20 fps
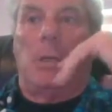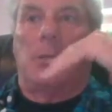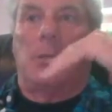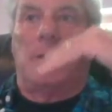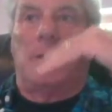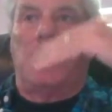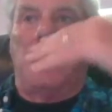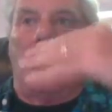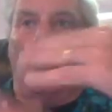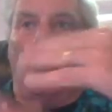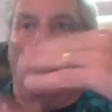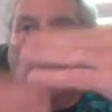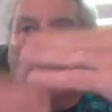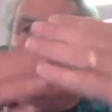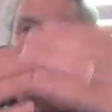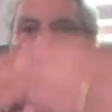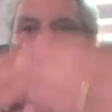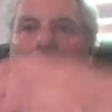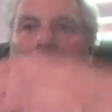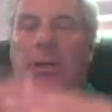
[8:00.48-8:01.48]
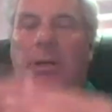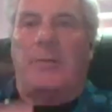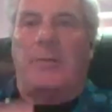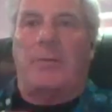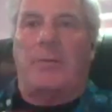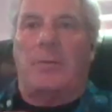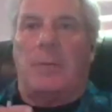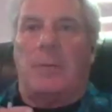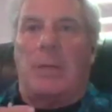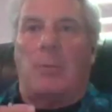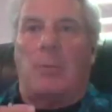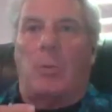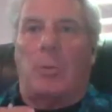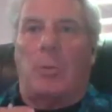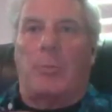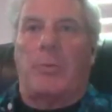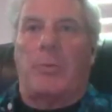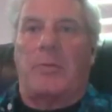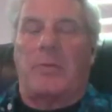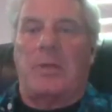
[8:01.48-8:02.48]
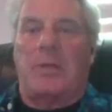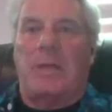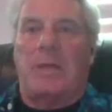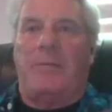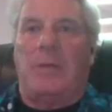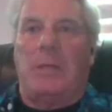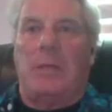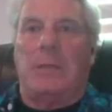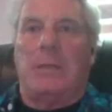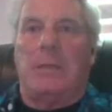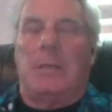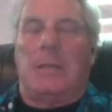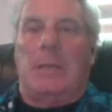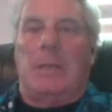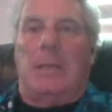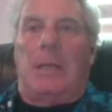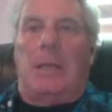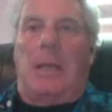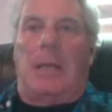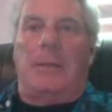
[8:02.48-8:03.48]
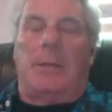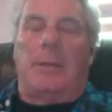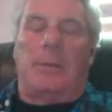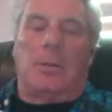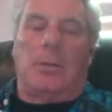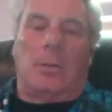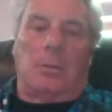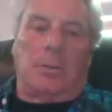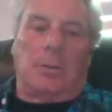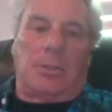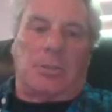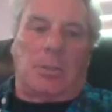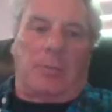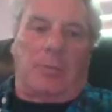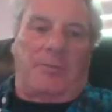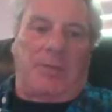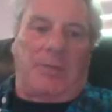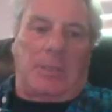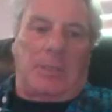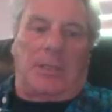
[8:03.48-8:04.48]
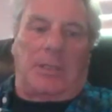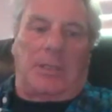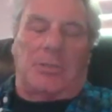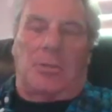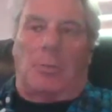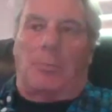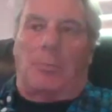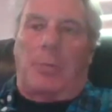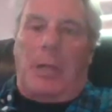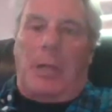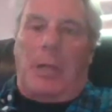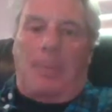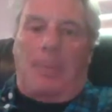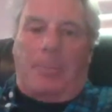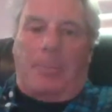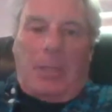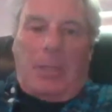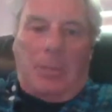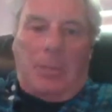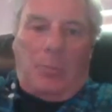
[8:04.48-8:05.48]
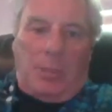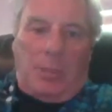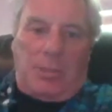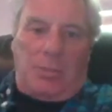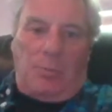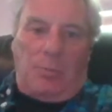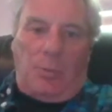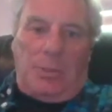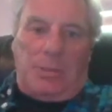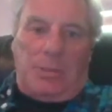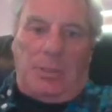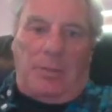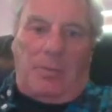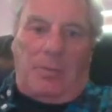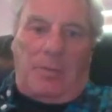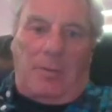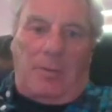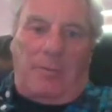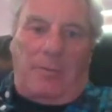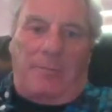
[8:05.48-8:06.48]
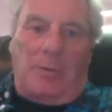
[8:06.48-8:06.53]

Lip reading: to know what it is that we're receiving, and then the whole issue of intellectual property, which is